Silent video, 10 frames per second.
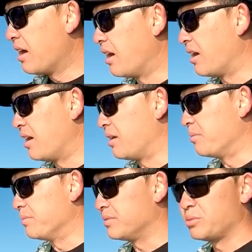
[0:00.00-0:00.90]

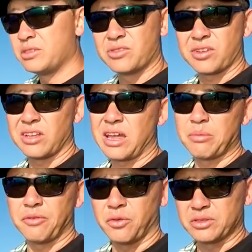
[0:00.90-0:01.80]
um, we drink colada
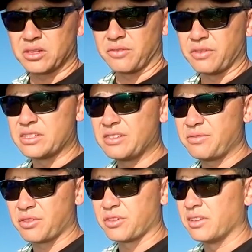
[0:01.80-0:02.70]
before we start fishing
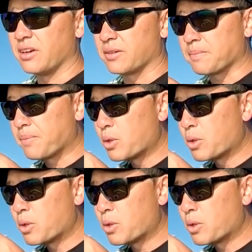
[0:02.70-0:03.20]
for good luck.